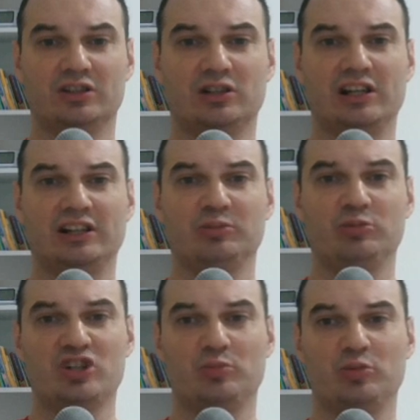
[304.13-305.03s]
collect the
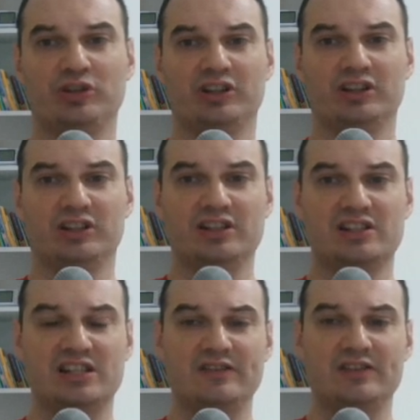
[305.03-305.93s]
bishop on
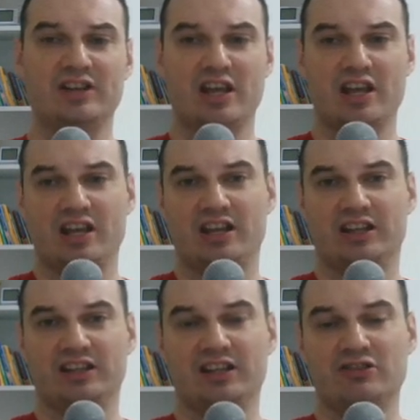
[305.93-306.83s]
e7,
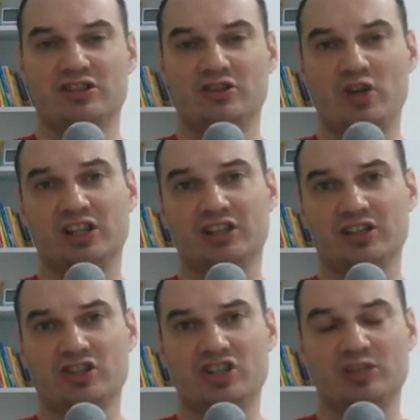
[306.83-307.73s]
and there is direct
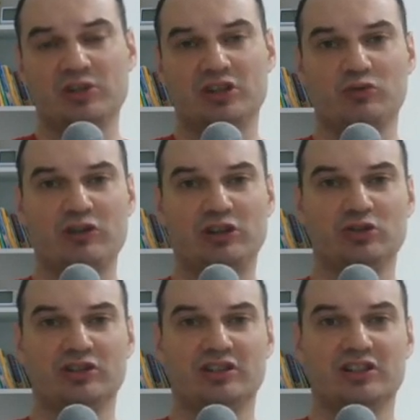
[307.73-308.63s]
checkmate
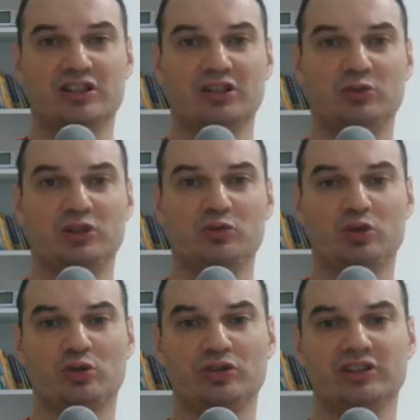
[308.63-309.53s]
threat on with the
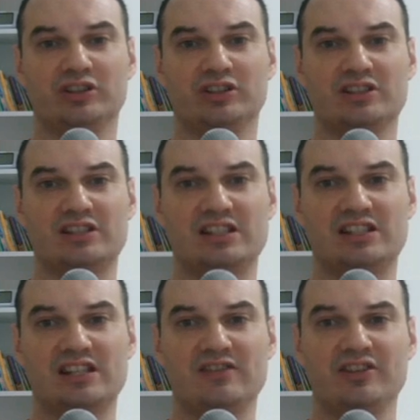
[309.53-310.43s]
rook on the
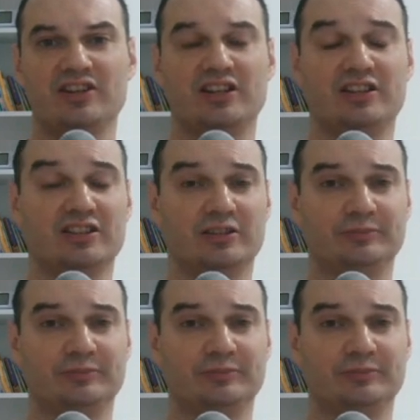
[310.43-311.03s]
c7, and